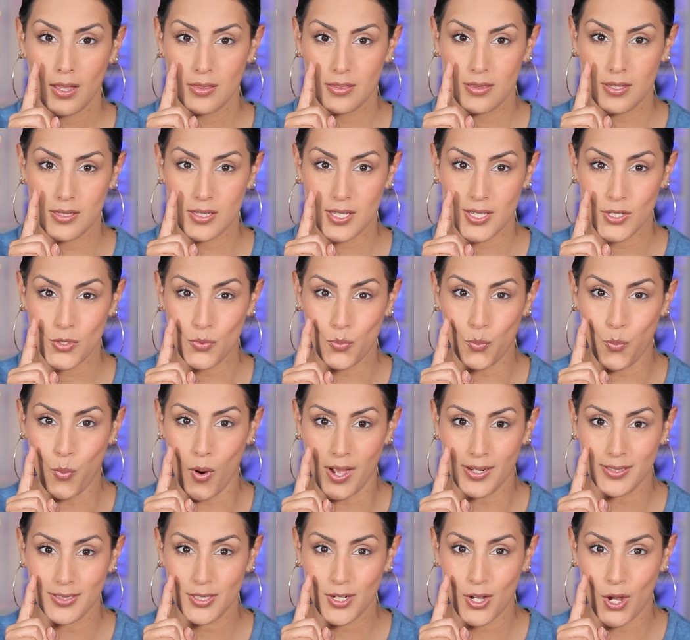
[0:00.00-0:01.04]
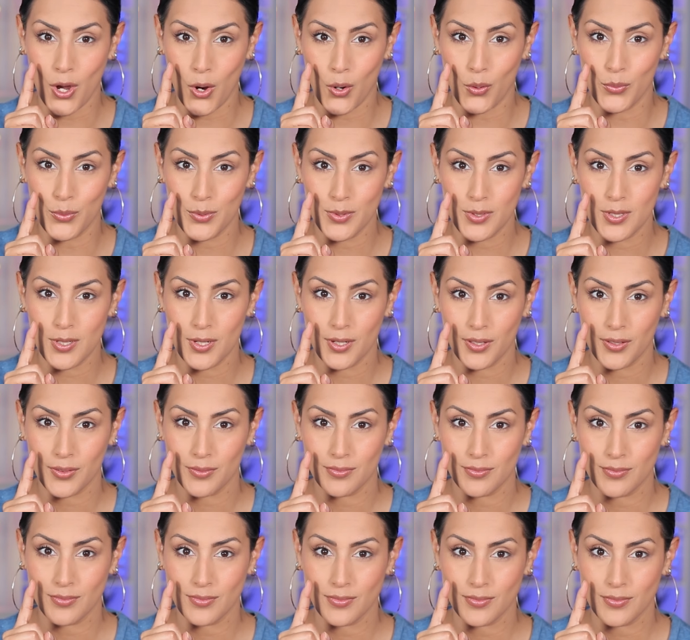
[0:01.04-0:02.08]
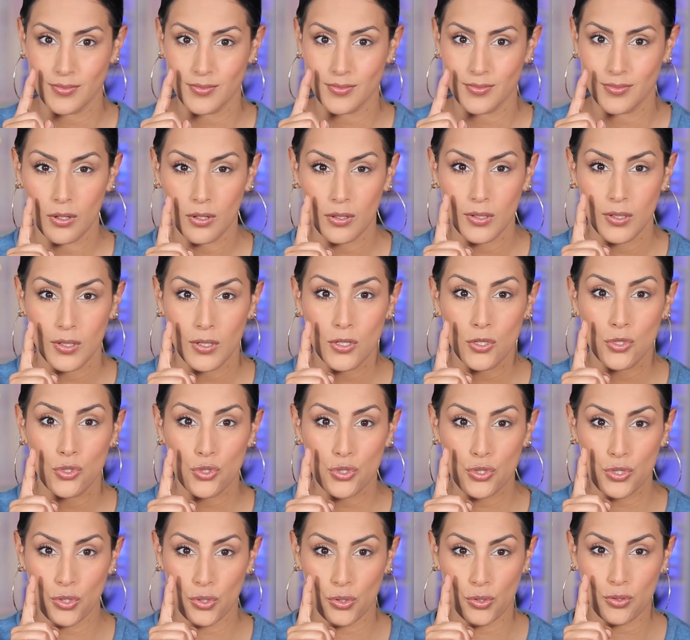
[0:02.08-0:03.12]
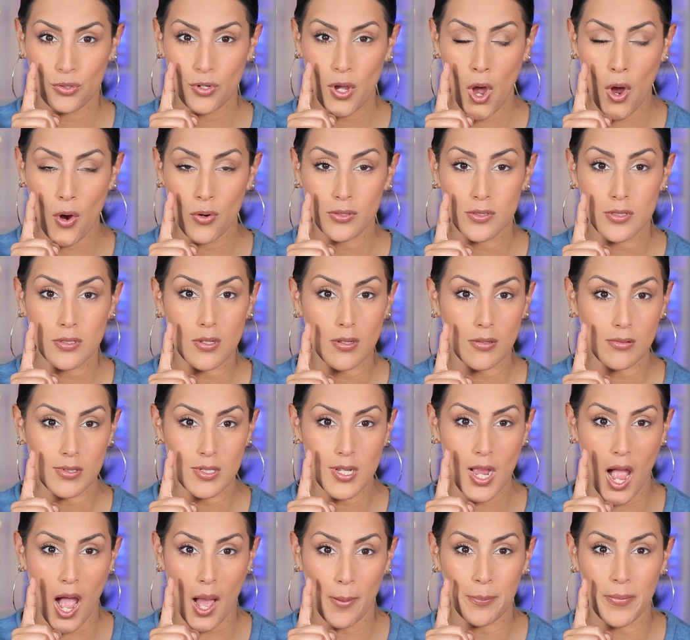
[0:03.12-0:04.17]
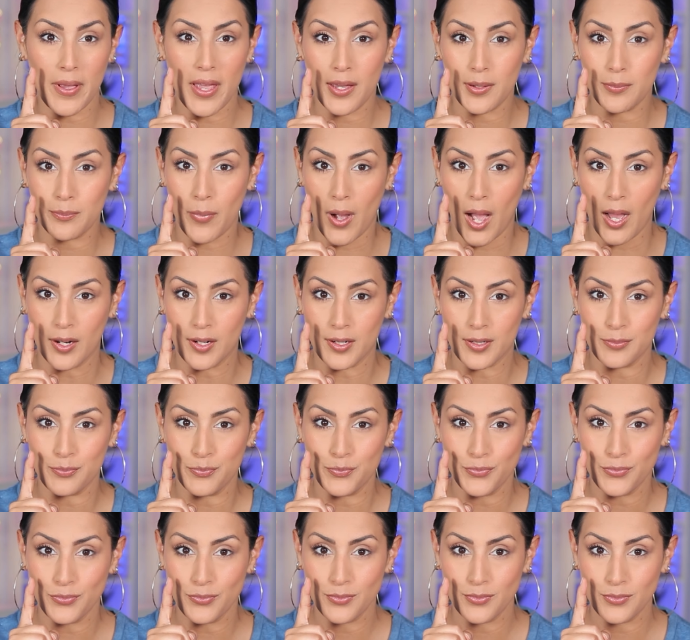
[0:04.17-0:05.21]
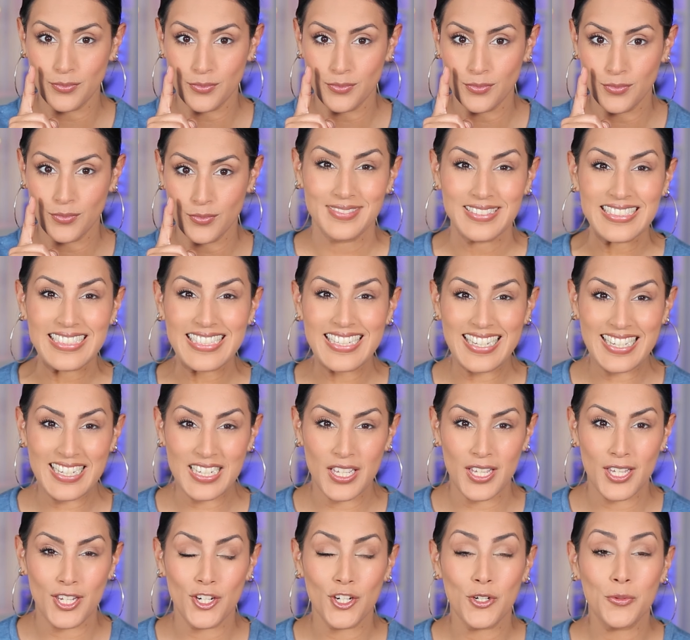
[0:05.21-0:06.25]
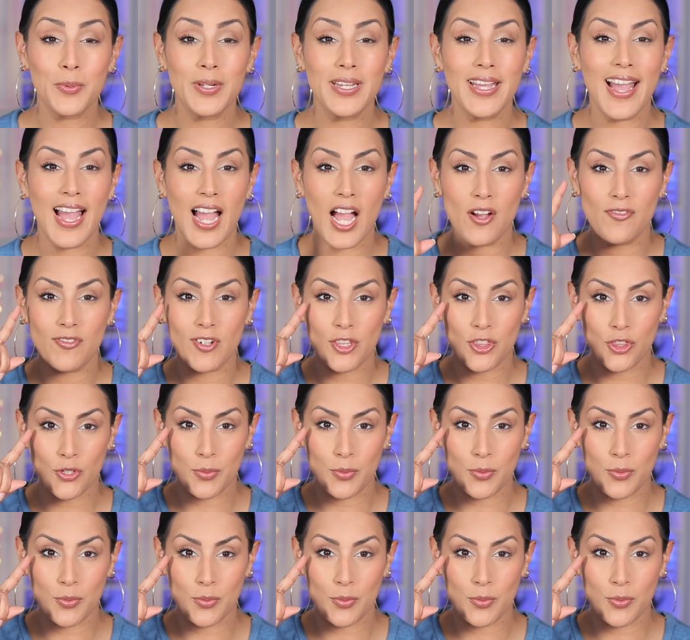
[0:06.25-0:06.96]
This is one coat, two coats top and bottom, and here we have